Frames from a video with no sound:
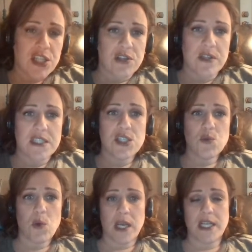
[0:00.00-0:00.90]
So this is
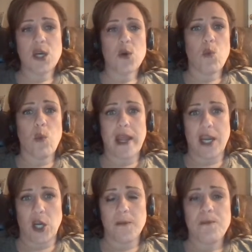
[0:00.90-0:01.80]
the one
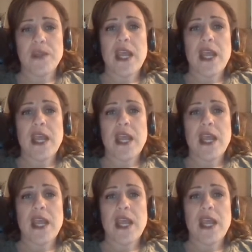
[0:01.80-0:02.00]
where